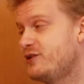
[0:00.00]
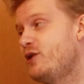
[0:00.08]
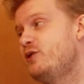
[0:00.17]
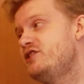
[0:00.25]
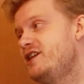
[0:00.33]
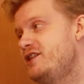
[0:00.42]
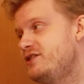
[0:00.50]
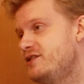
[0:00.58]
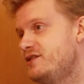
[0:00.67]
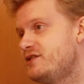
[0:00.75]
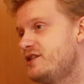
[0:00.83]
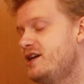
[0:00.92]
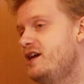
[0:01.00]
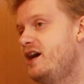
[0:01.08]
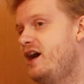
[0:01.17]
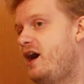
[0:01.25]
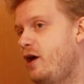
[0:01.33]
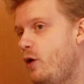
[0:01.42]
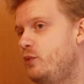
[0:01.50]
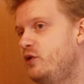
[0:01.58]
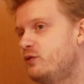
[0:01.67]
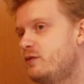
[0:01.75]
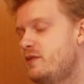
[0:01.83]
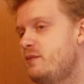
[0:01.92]
negotiations, I hope
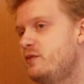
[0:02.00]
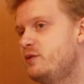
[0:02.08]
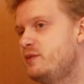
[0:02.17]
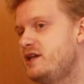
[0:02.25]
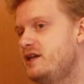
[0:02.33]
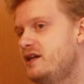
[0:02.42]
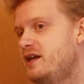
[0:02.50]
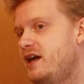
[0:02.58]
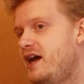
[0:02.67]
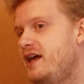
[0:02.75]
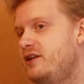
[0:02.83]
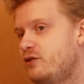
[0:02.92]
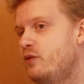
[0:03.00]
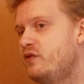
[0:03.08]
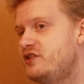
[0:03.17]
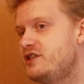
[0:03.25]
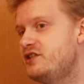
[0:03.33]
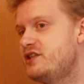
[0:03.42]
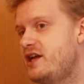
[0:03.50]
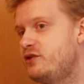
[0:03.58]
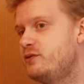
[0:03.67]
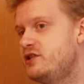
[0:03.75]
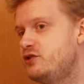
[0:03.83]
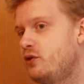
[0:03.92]
they'll remember me and the conversations they
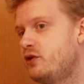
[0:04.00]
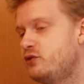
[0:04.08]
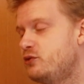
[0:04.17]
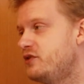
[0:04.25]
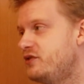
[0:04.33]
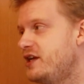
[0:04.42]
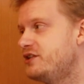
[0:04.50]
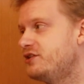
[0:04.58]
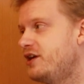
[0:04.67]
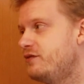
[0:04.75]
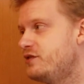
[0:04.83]
had to each other through the things that I